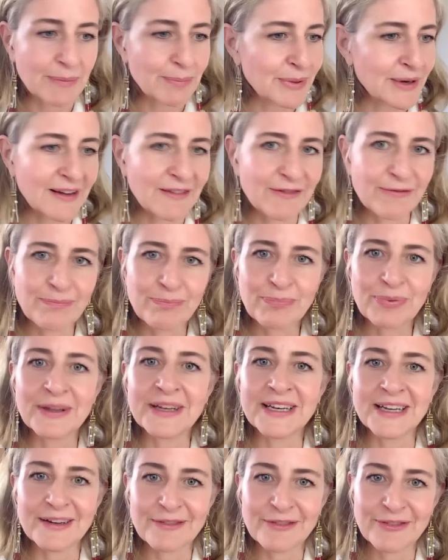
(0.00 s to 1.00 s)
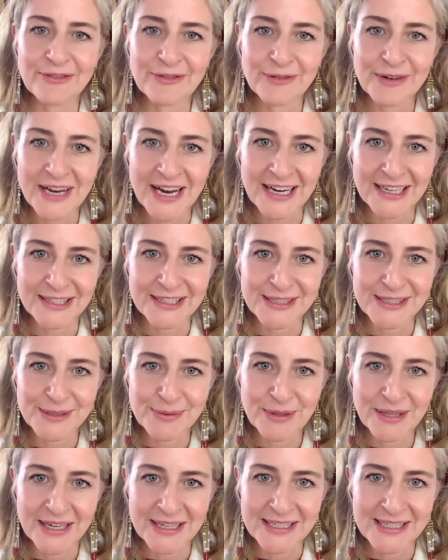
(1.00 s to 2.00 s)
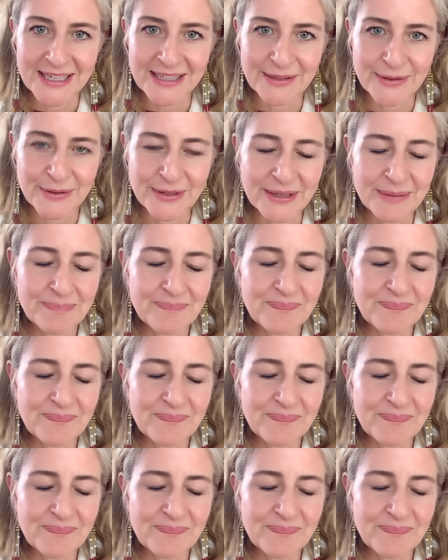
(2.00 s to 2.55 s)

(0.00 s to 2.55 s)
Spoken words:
but I have plenty of reactions with undiluted.